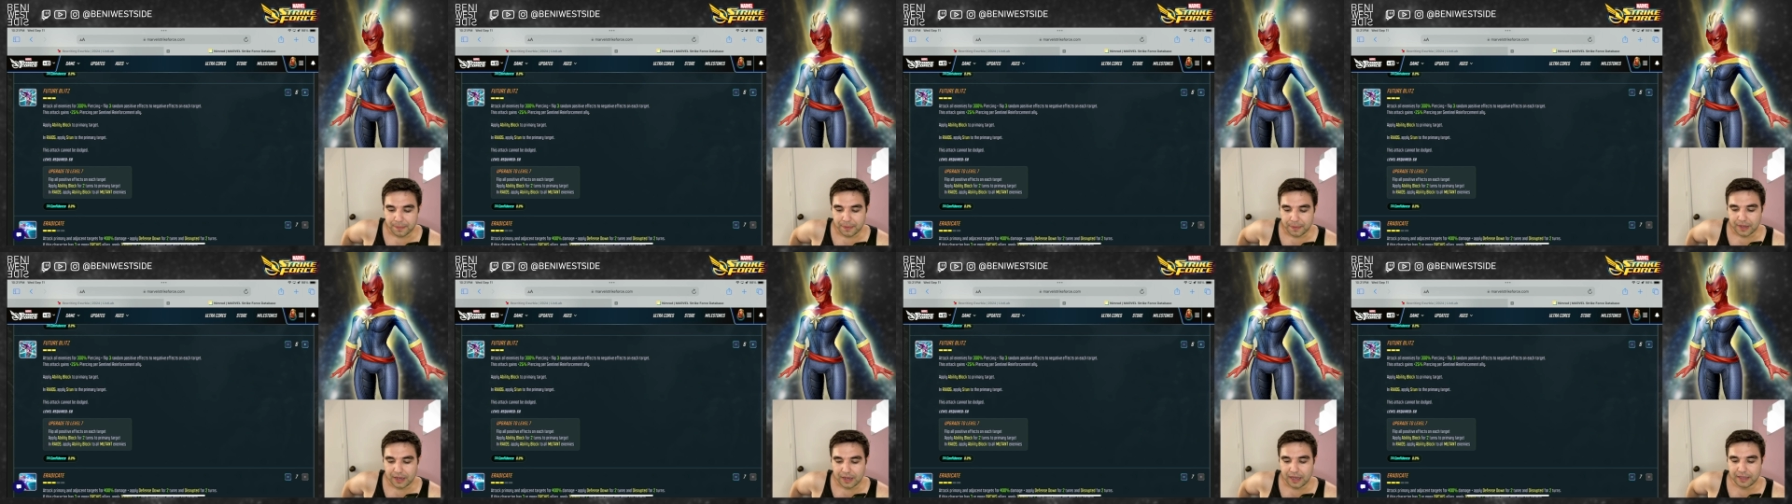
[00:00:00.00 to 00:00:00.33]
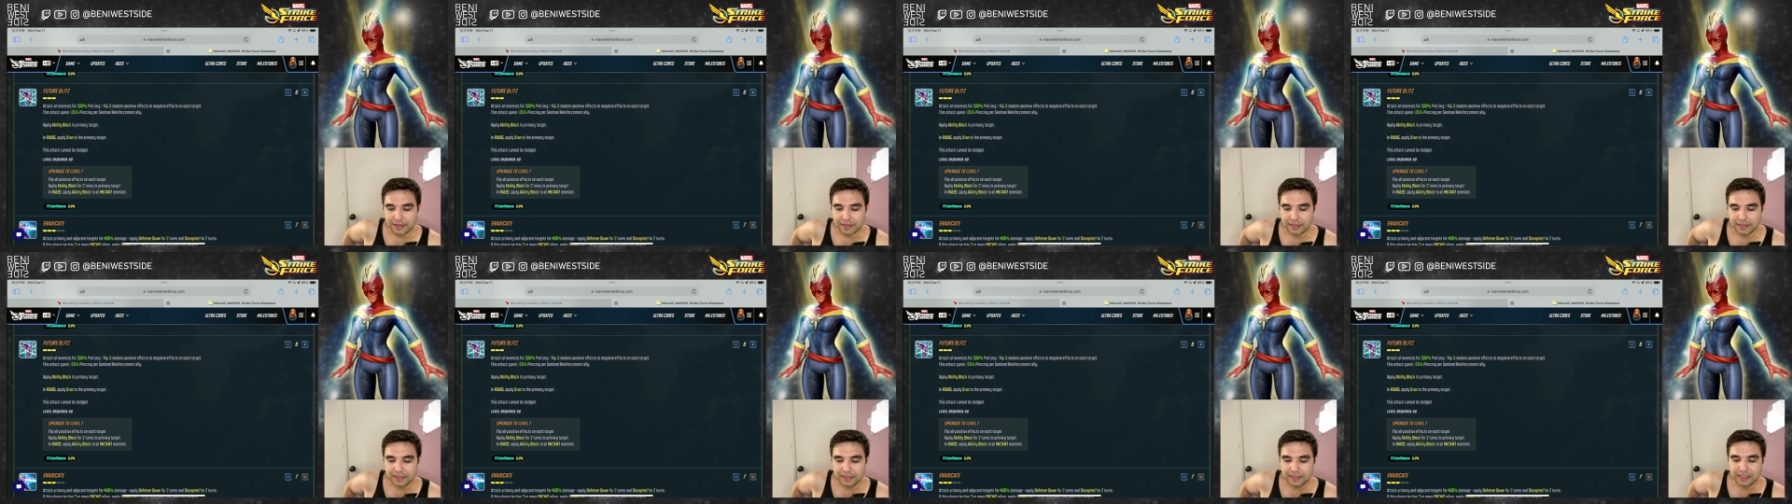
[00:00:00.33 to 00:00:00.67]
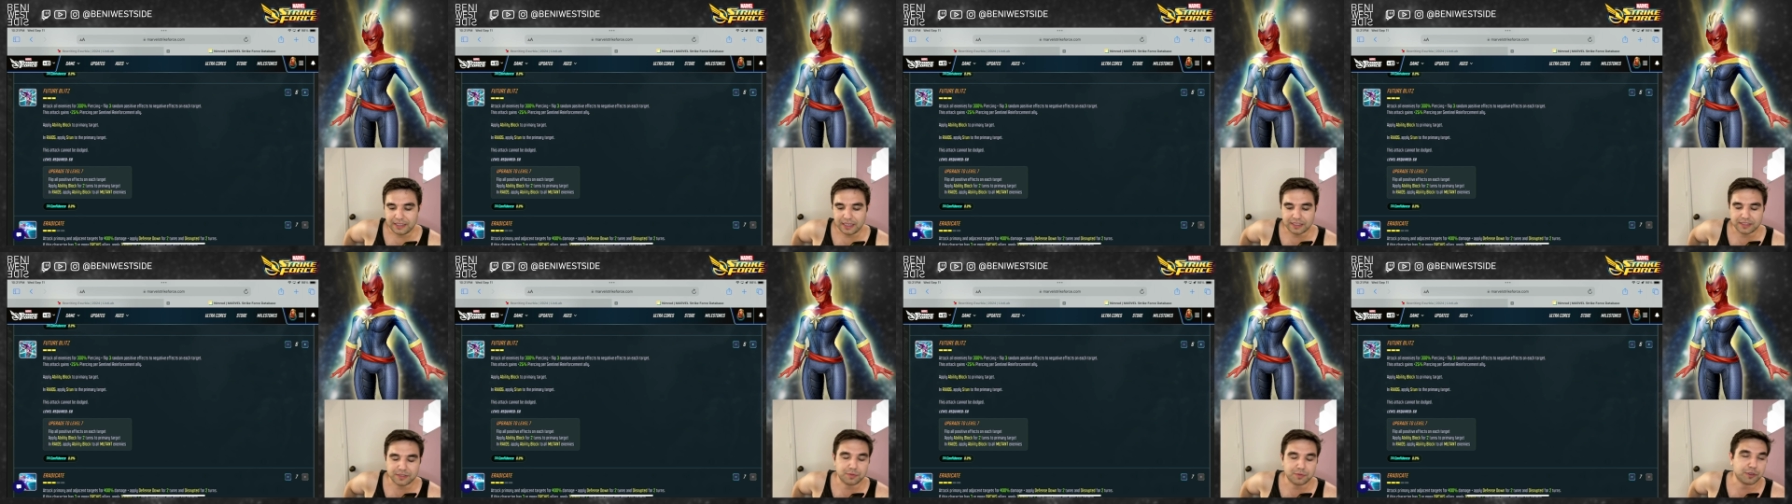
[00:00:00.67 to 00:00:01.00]
and then he
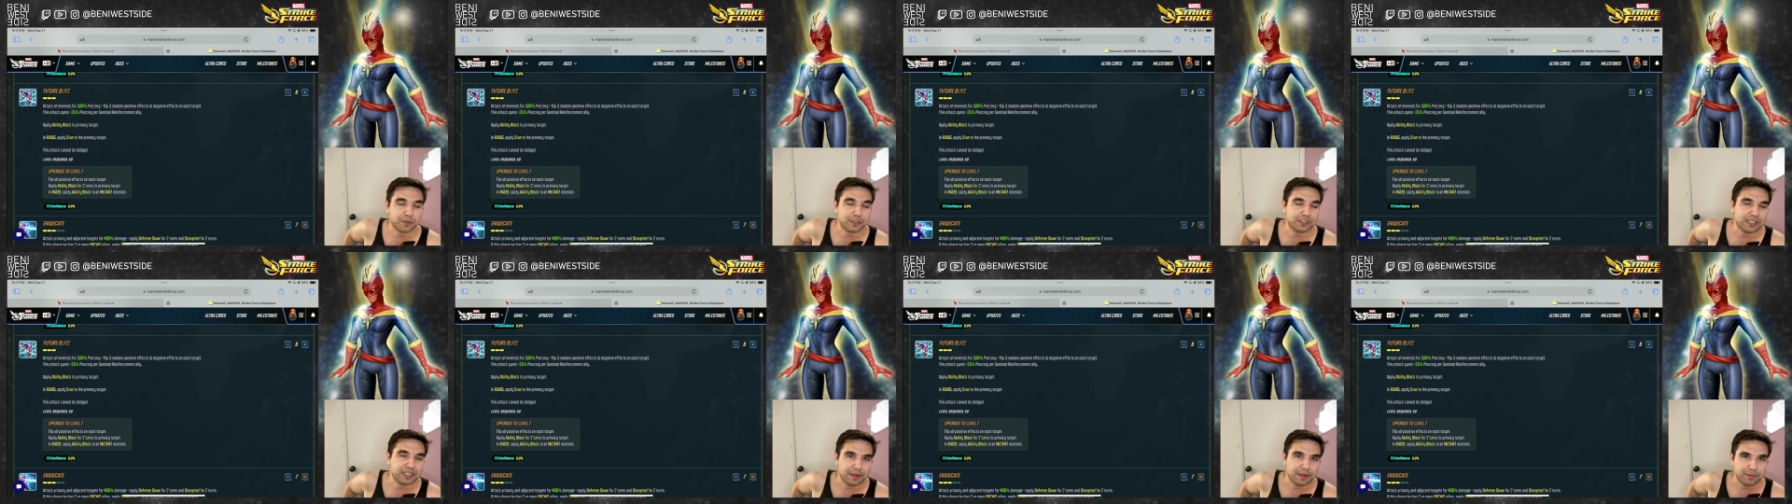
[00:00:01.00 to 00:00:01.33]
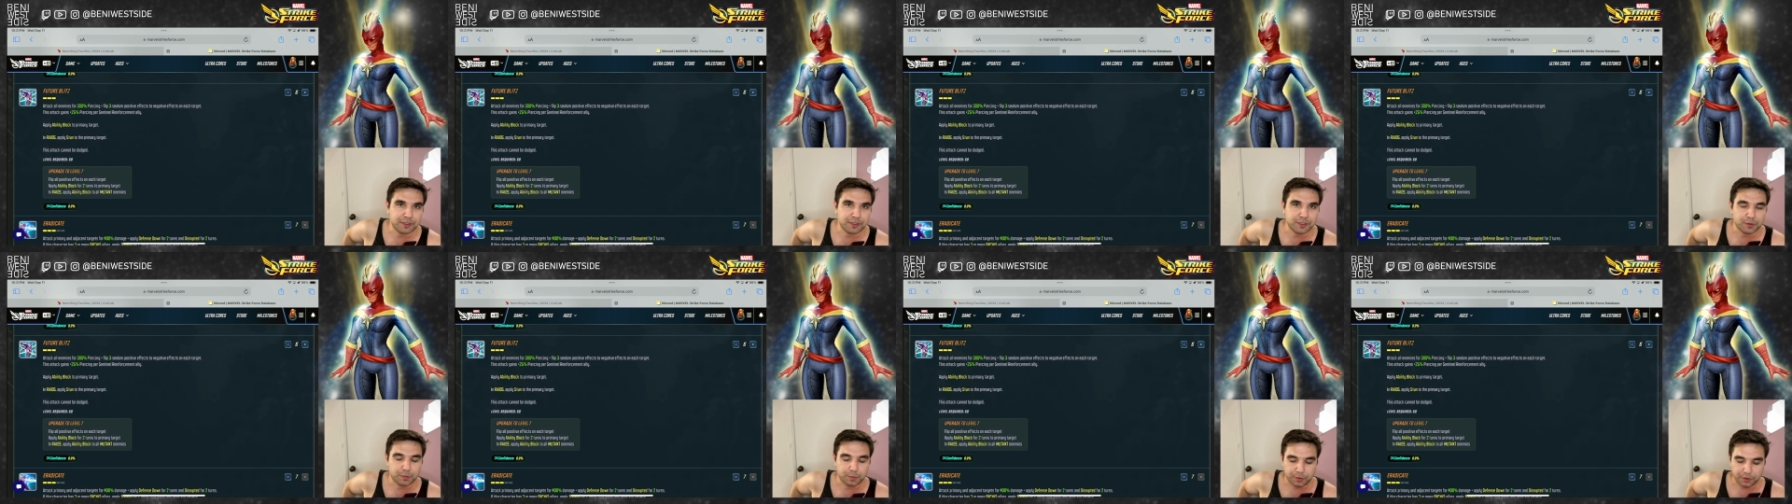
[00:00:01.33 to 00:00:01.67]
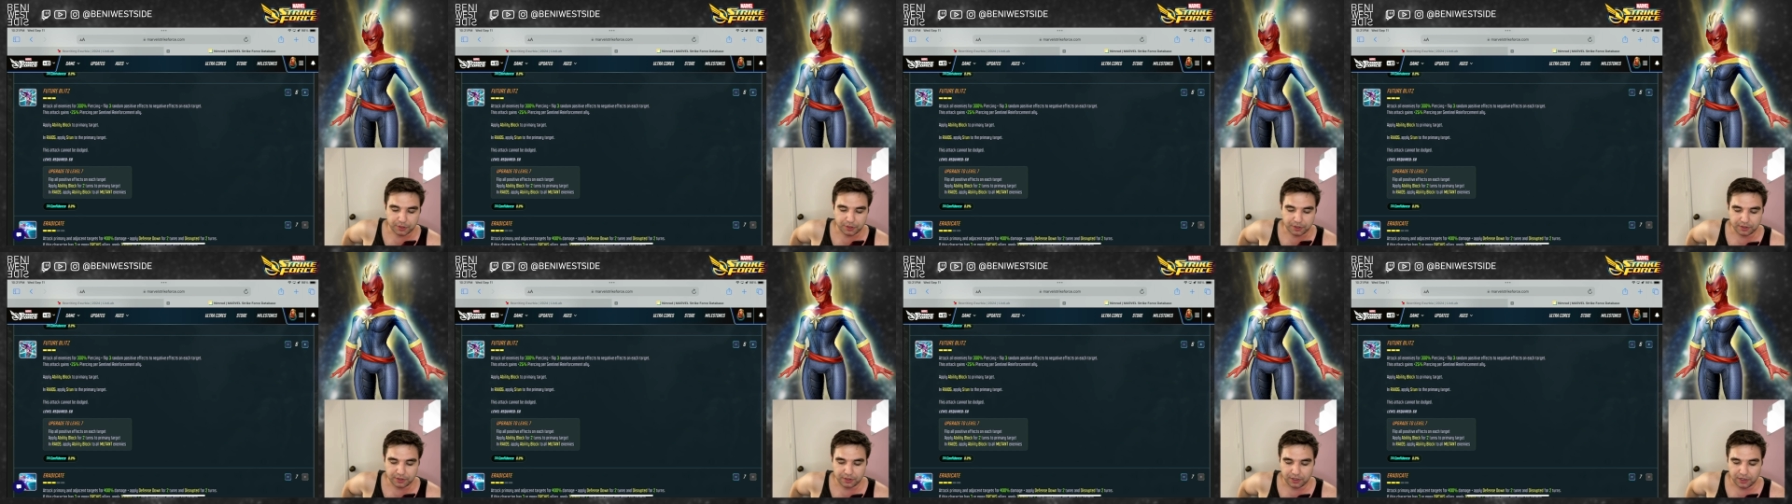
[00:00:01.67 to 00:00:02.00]
gets more damage
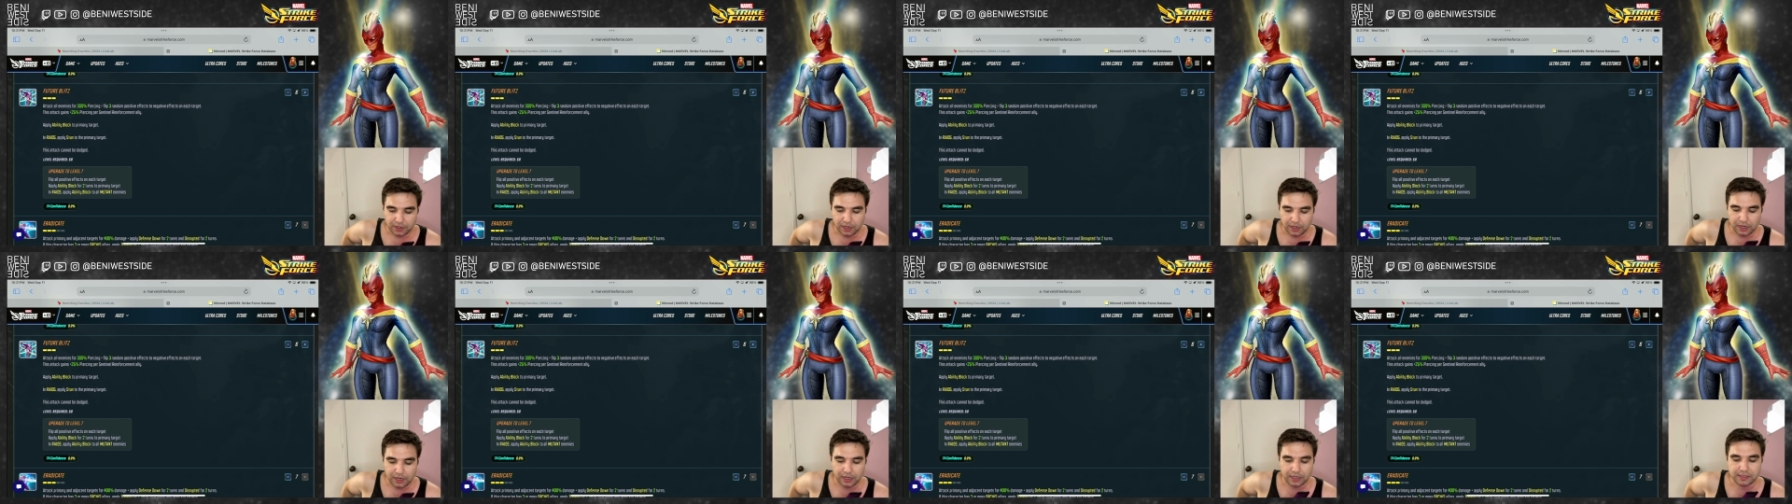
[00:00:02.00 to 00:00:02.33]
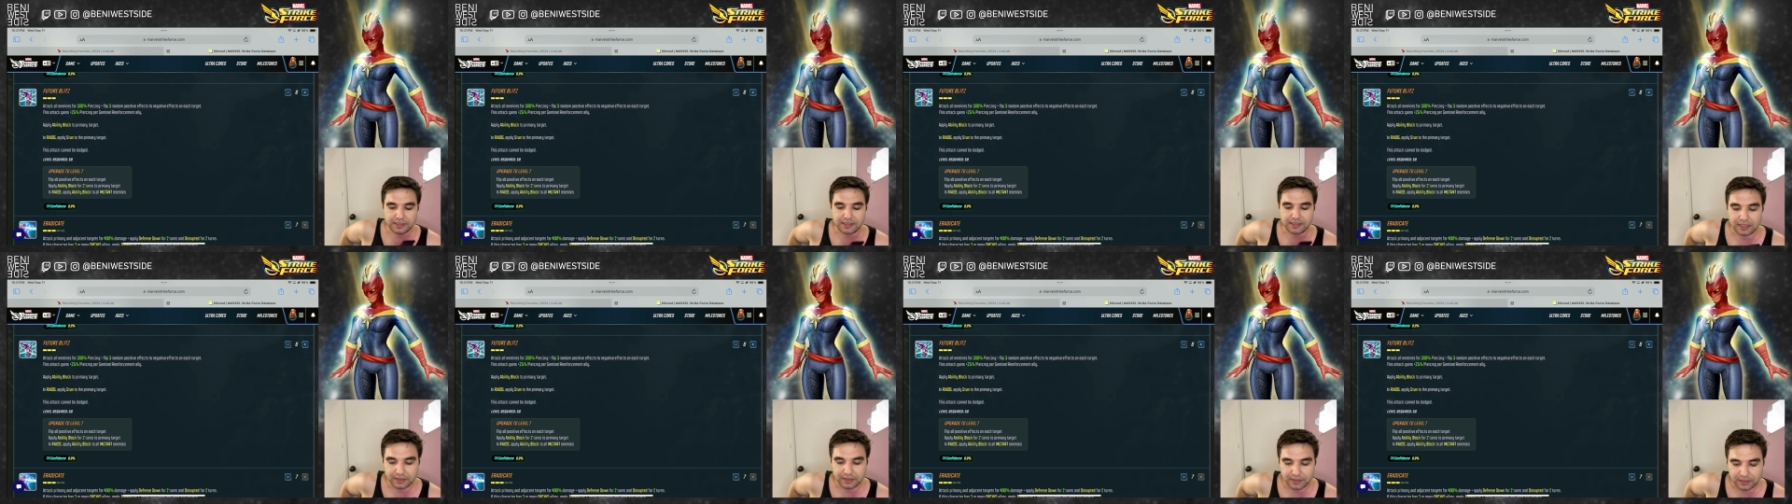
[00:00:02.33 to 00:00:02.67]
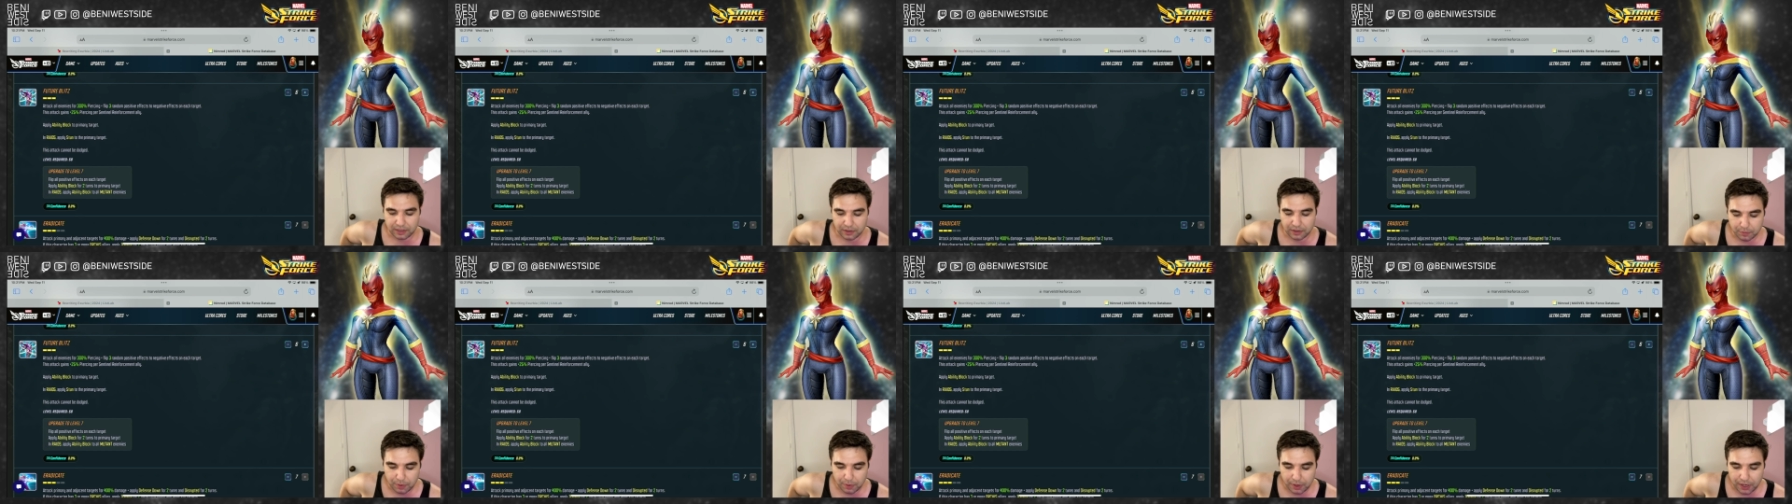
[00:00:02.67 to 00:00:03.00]
per
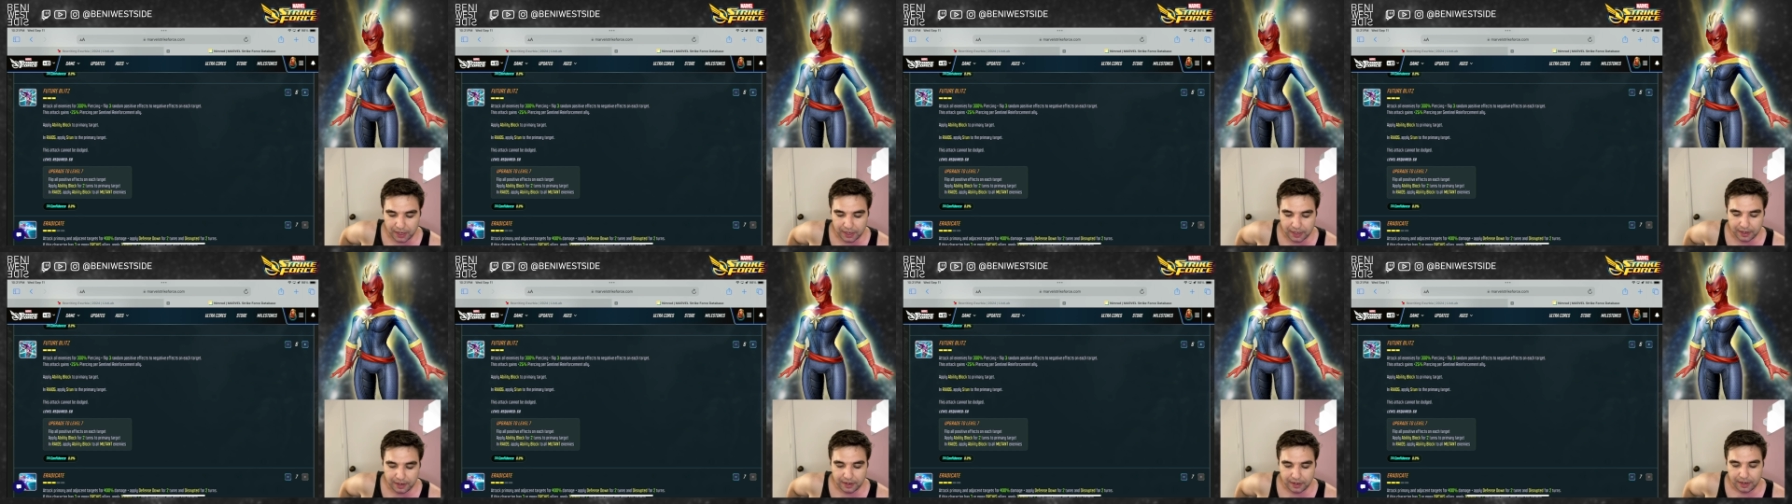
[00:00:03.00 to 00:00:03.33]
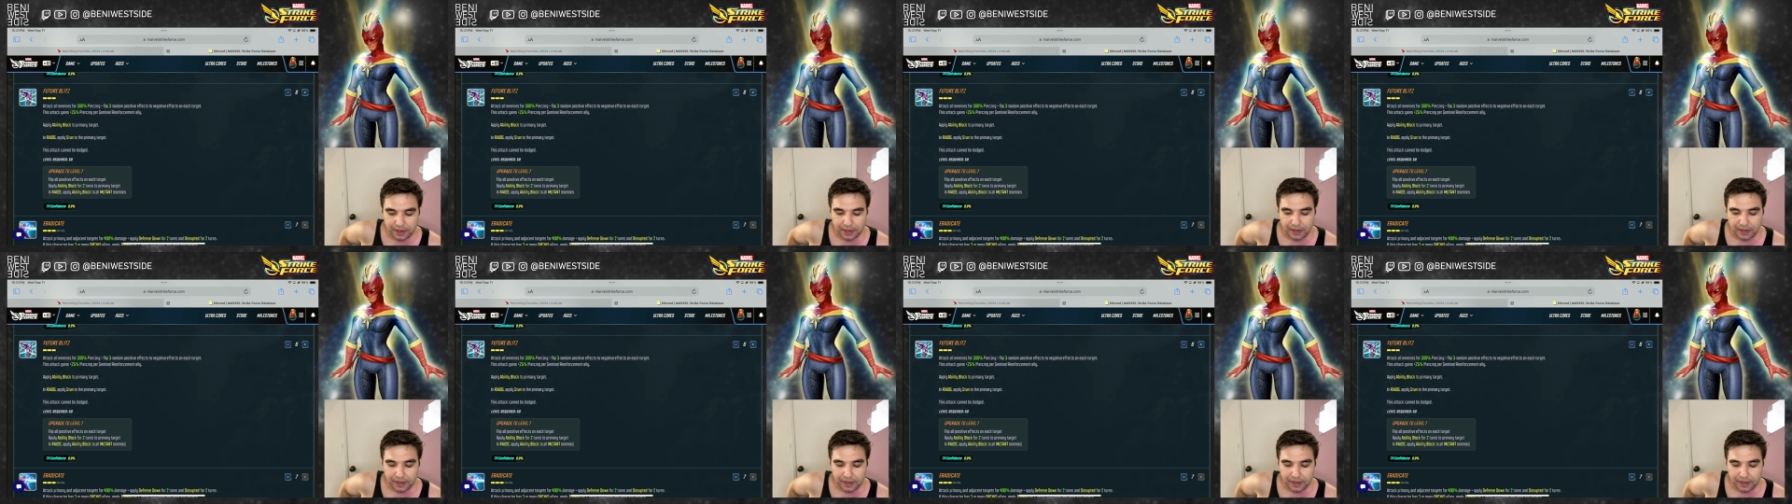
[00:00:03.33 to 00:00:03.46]
Sentinel bot.